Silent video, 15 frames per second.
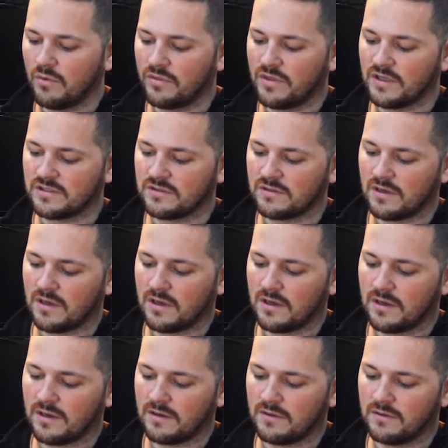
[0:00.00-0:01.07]

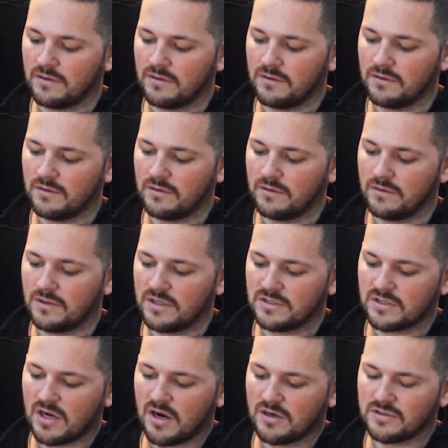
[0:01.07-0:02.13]
these
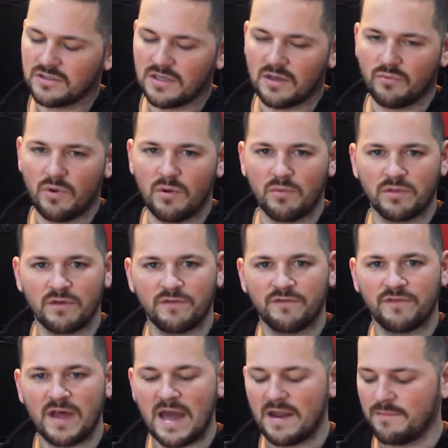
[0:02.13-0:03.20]
cards, they went with a
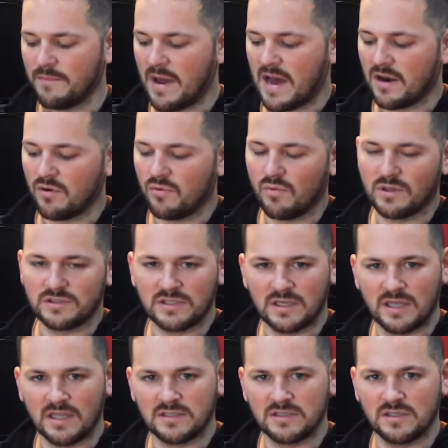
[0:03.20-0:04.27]
flattened model once it
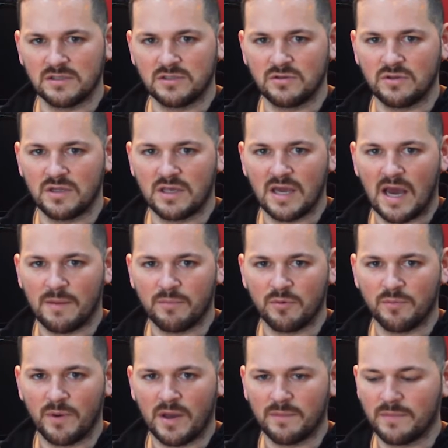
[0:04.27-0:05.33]
gets into the copper
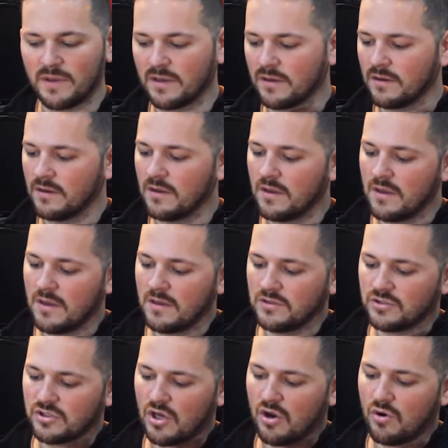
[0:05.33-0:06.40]
piping.
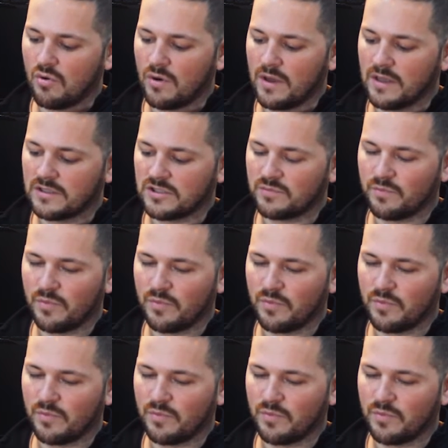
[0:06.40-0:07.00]
So it